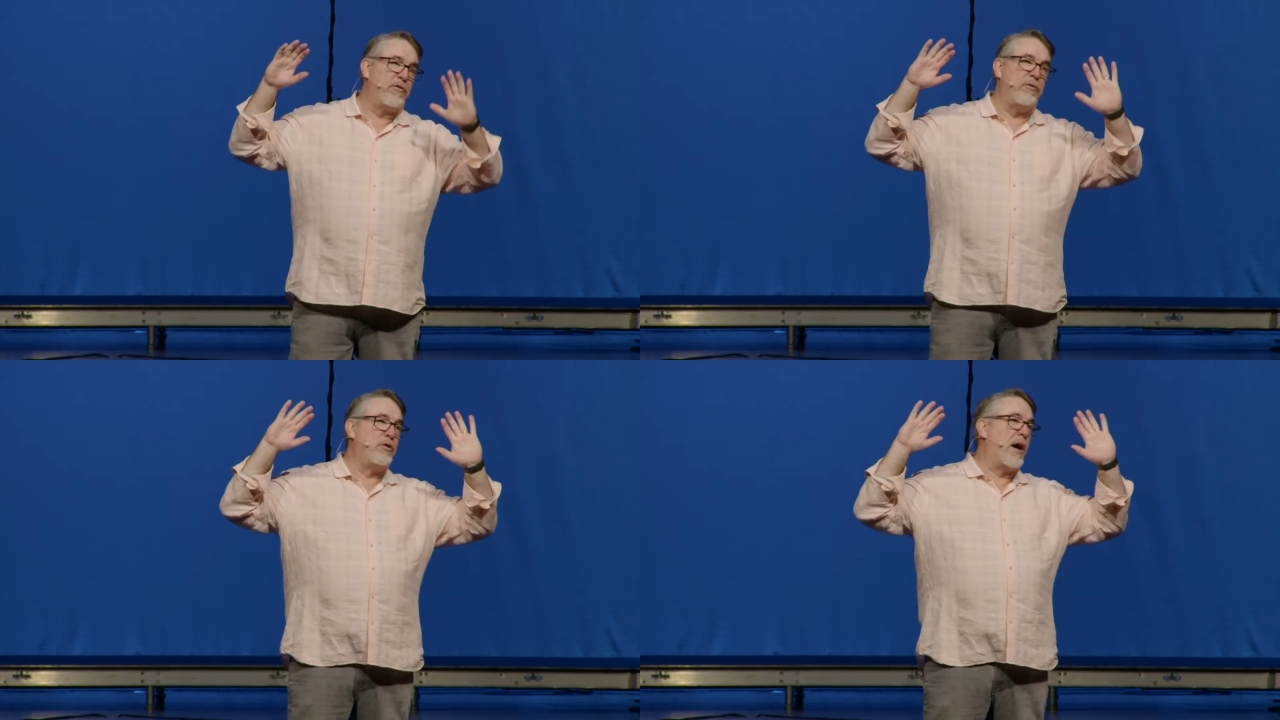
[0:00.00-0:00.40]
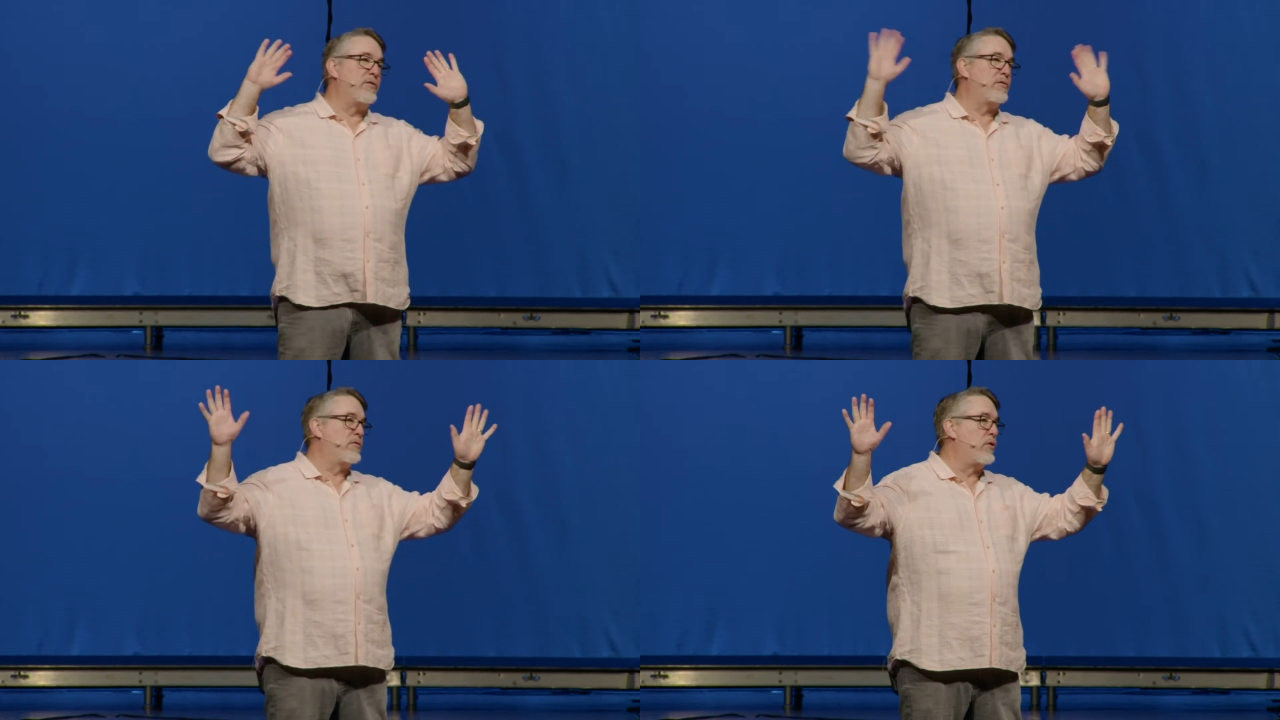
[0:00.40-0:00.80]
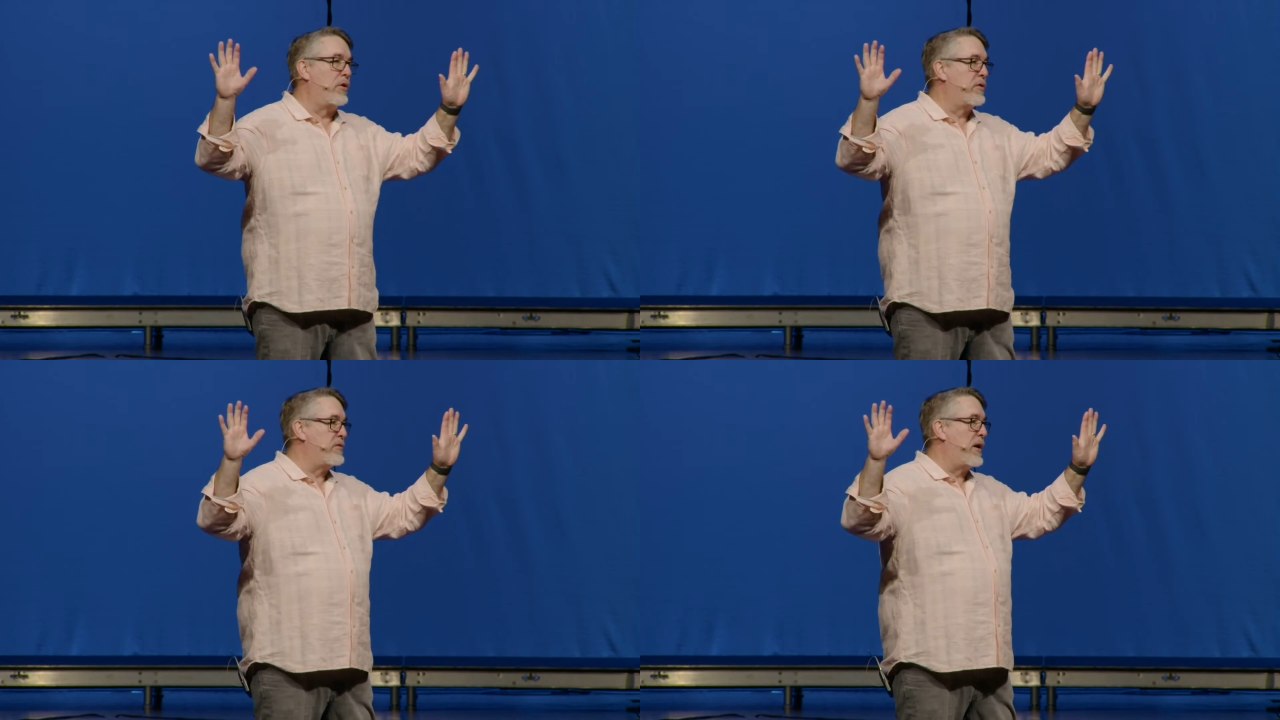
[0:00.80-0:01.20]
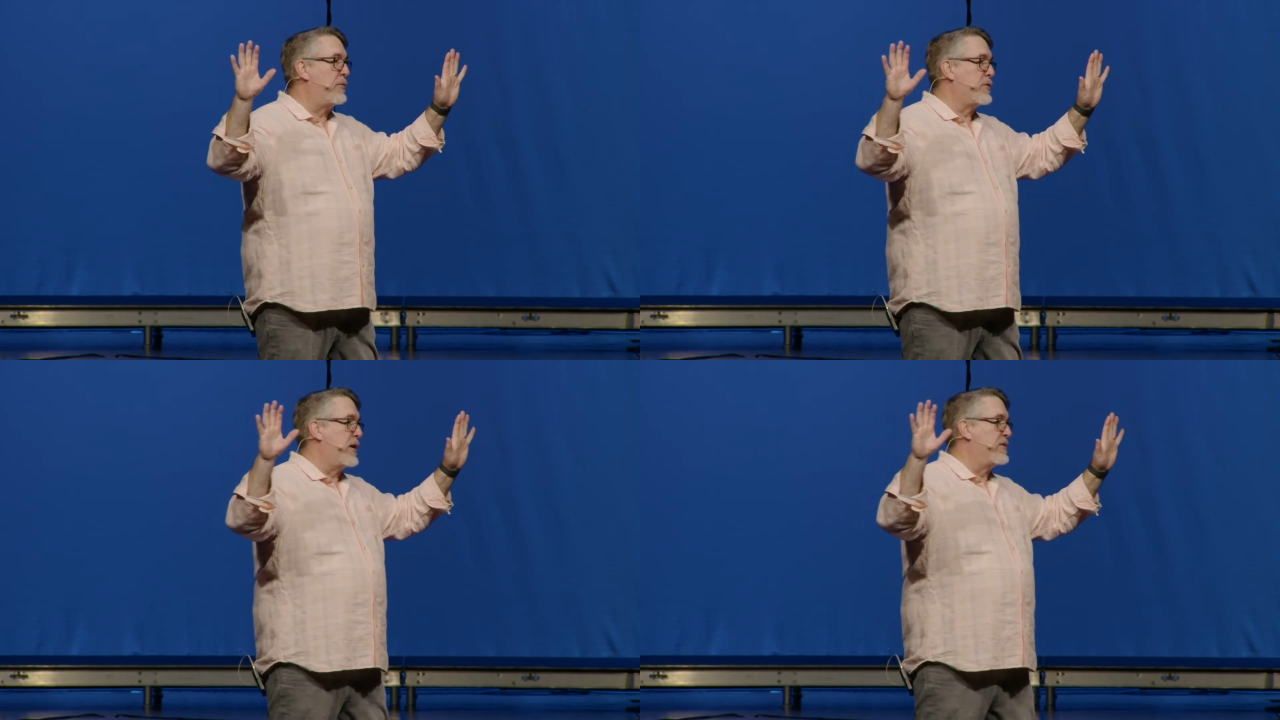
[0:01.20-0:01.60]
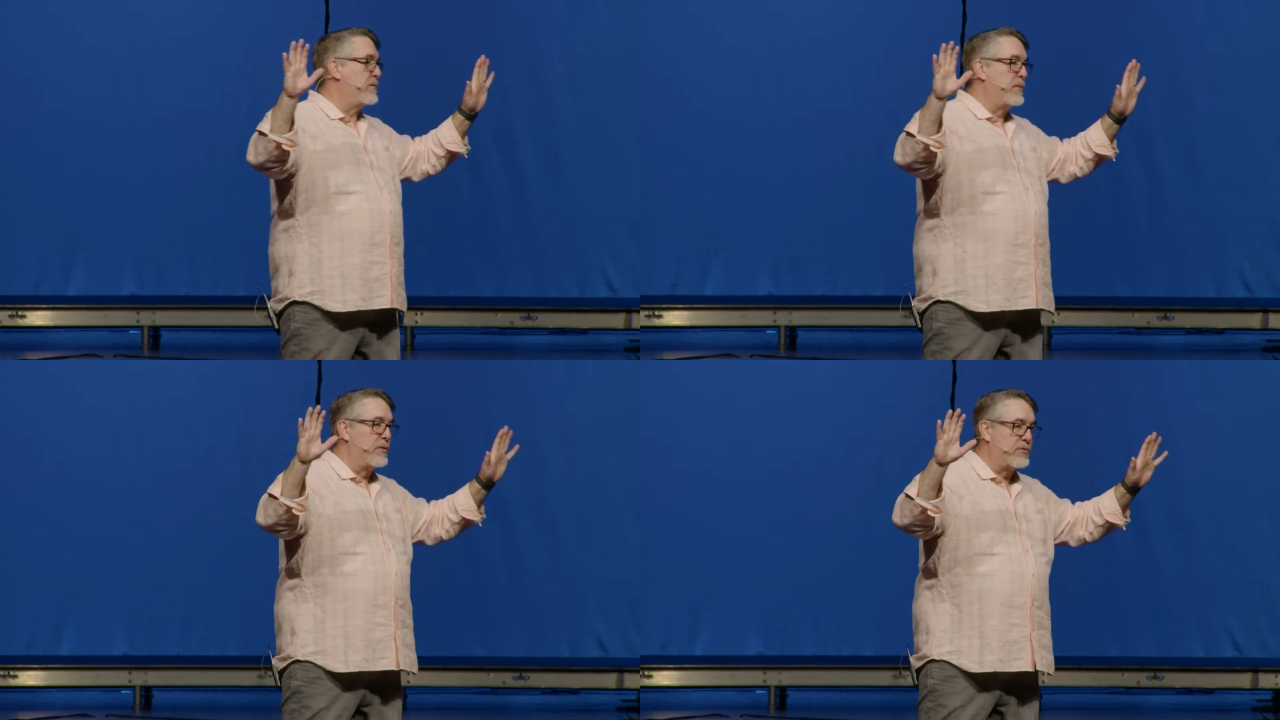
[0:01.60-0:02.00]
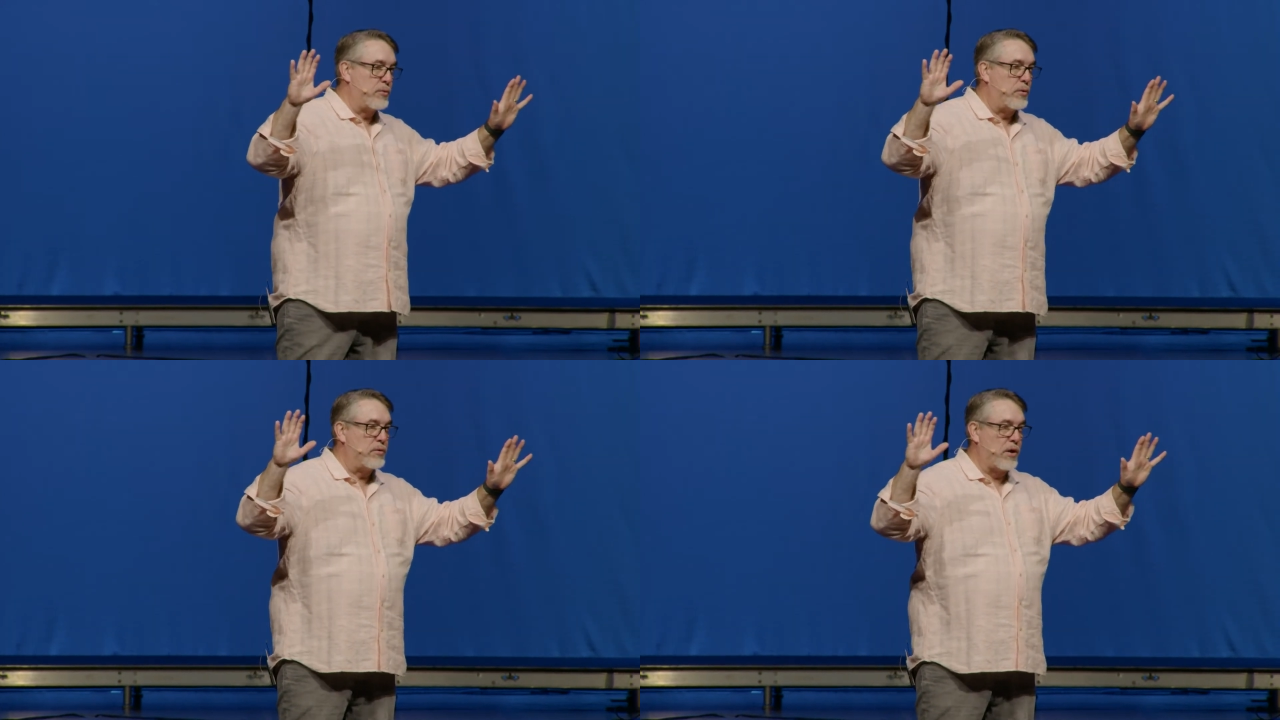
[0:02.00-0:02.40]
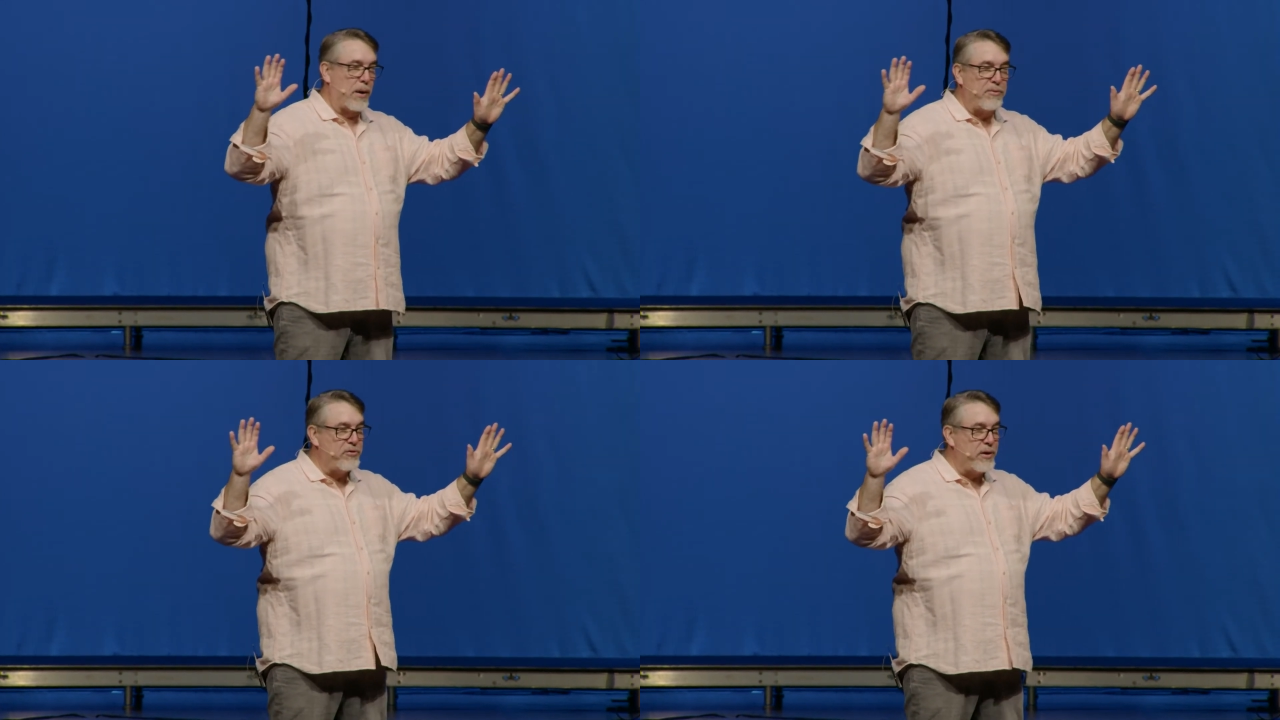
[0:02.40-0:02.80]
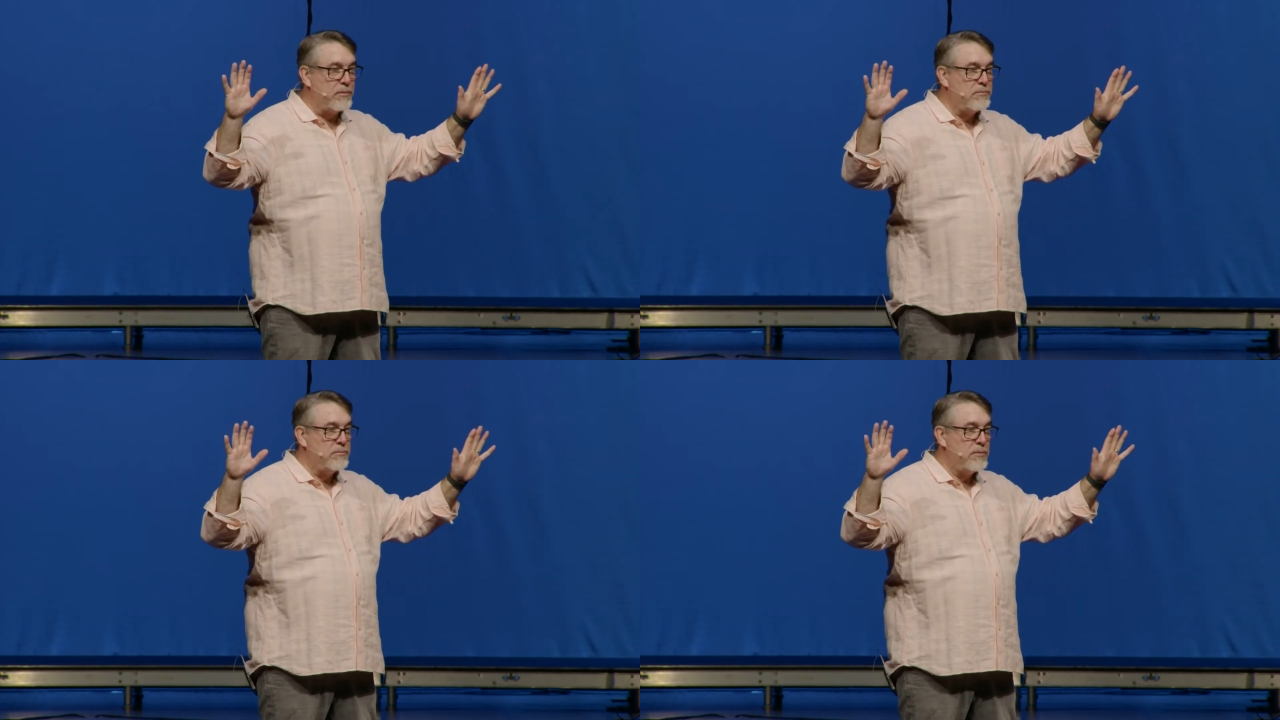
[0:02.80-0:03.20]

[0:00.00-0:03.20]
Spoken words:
You guys learned this in health class in middle school. Garbage in,